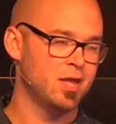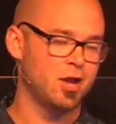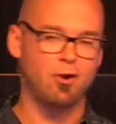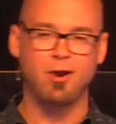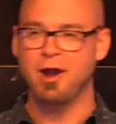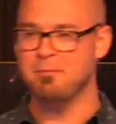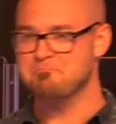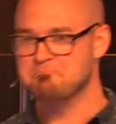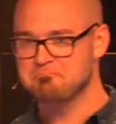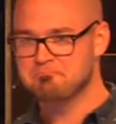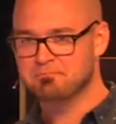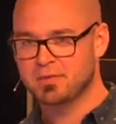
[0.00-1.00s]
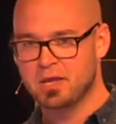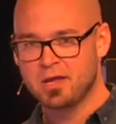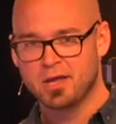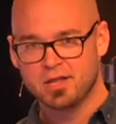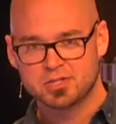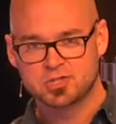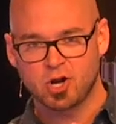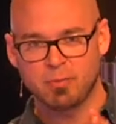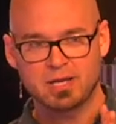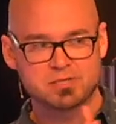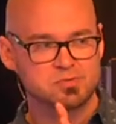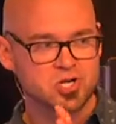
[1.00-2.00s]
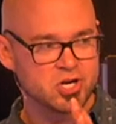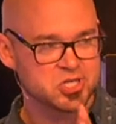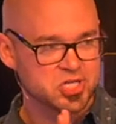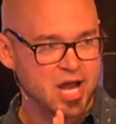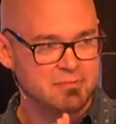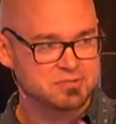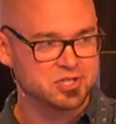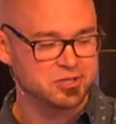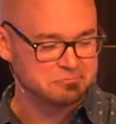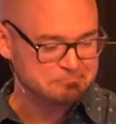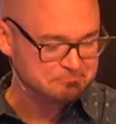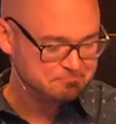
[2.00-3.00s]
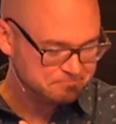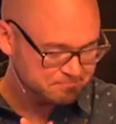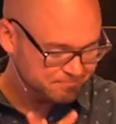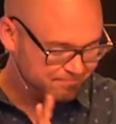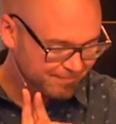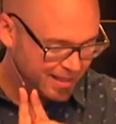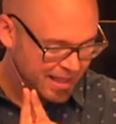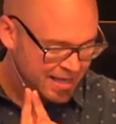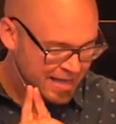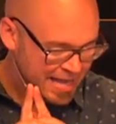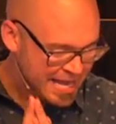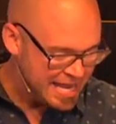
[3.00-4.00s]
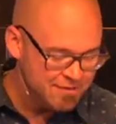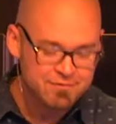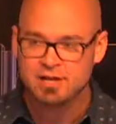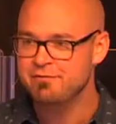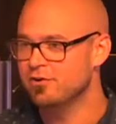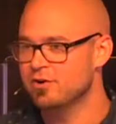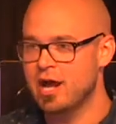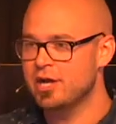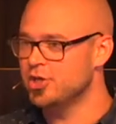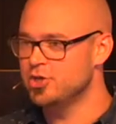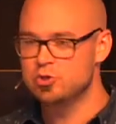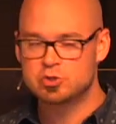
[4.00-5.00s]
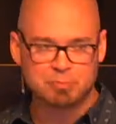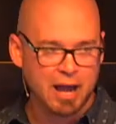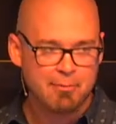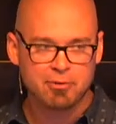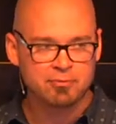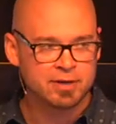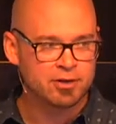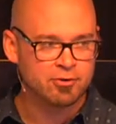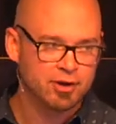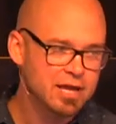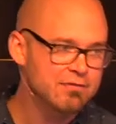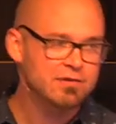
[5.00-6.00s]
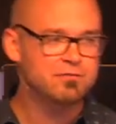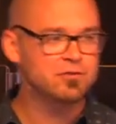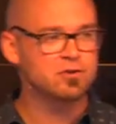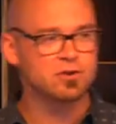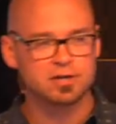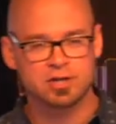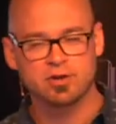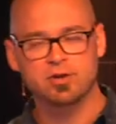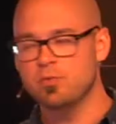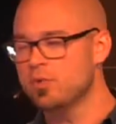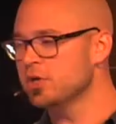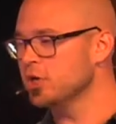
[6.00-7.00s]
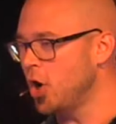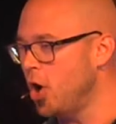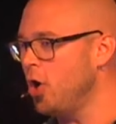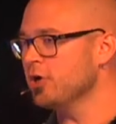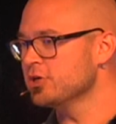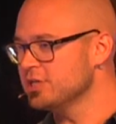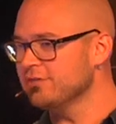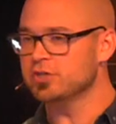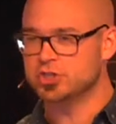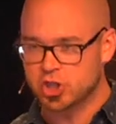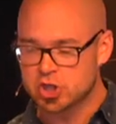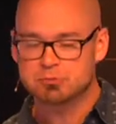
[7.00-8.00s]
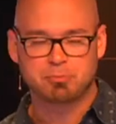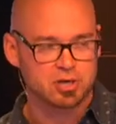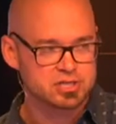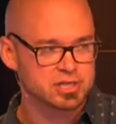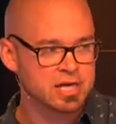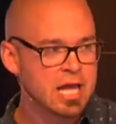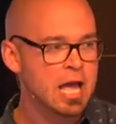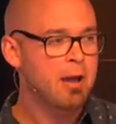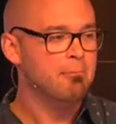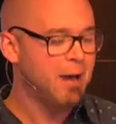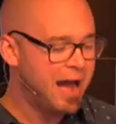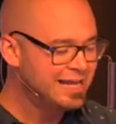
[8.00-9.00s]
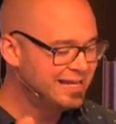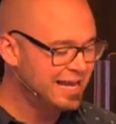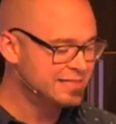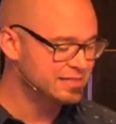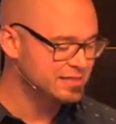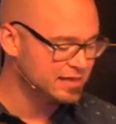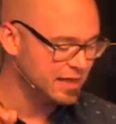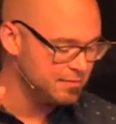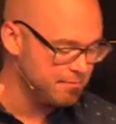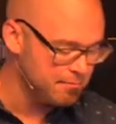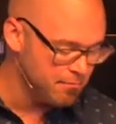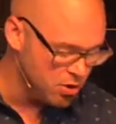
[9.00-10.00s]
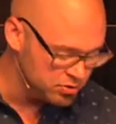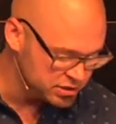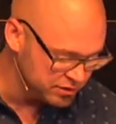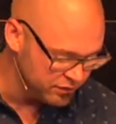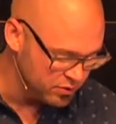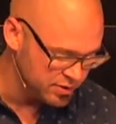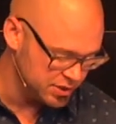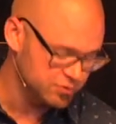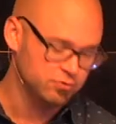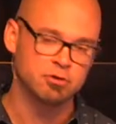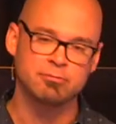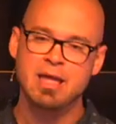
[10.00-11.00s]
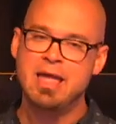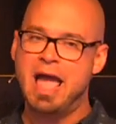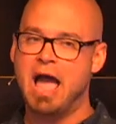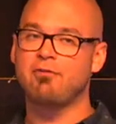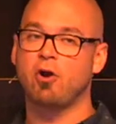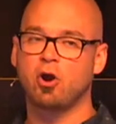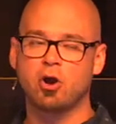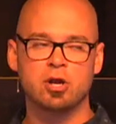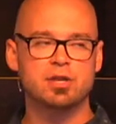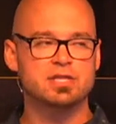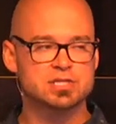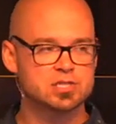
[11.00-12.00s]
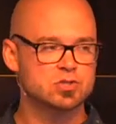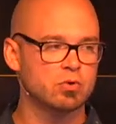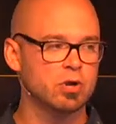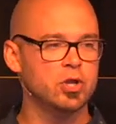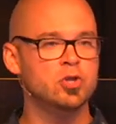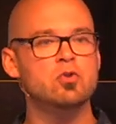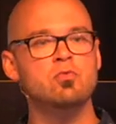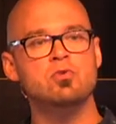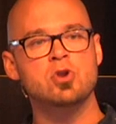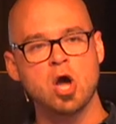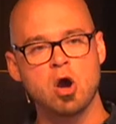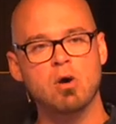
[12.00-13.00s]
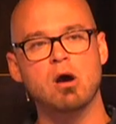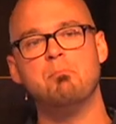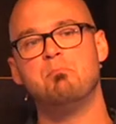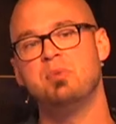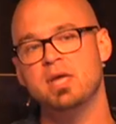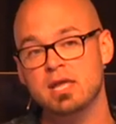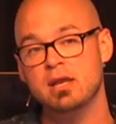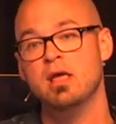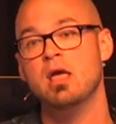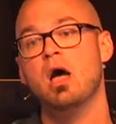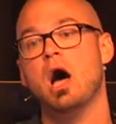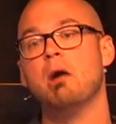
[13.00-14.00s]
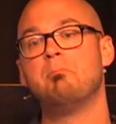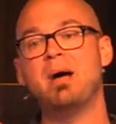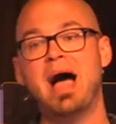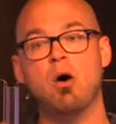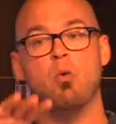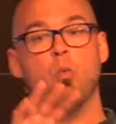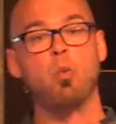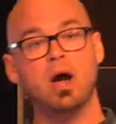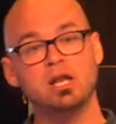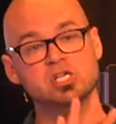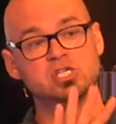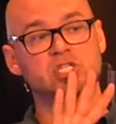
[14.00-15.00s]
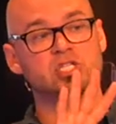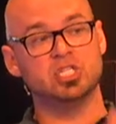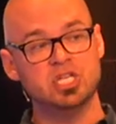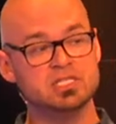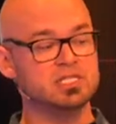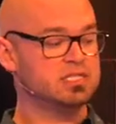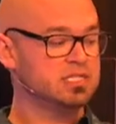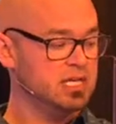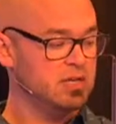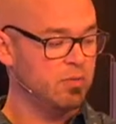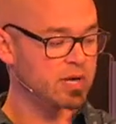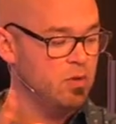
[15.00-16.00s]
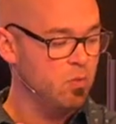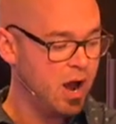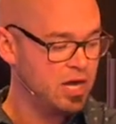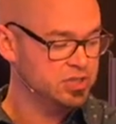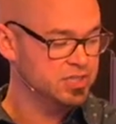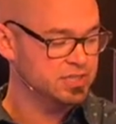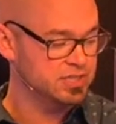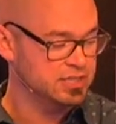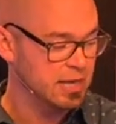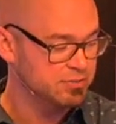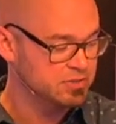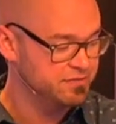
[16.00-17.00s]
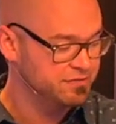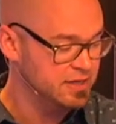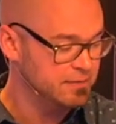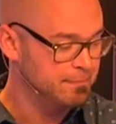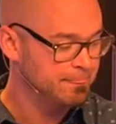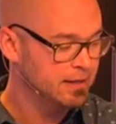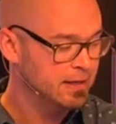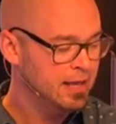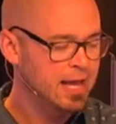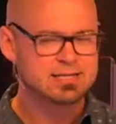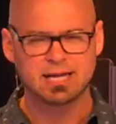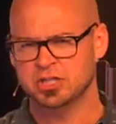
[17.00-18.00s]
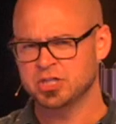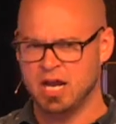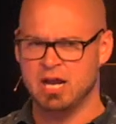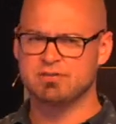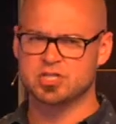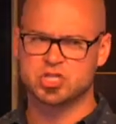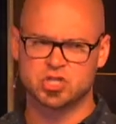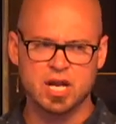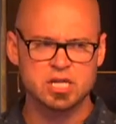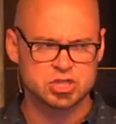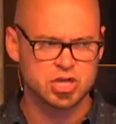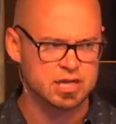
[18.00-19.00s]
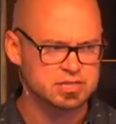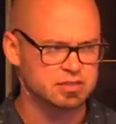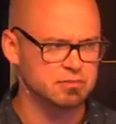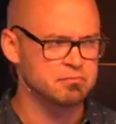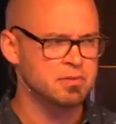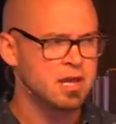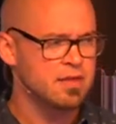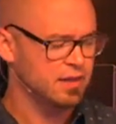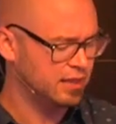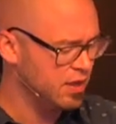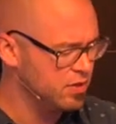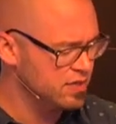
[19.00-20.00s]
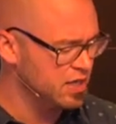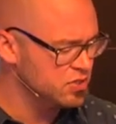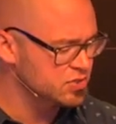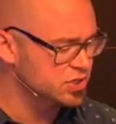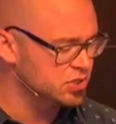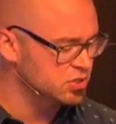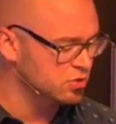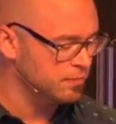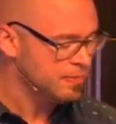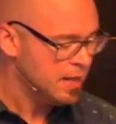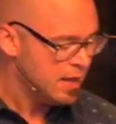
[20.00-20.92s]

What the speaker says: All right, let's talk about some dirty jobs here. Even if you're not a huge Bible reader, or even if you wouldn't call yourself a church person, my guess is that most of you in this room have heard this story. You know a bit about what Jesus did when he washed his disciples' feet. It's actually kind of a strange custom that they used to do.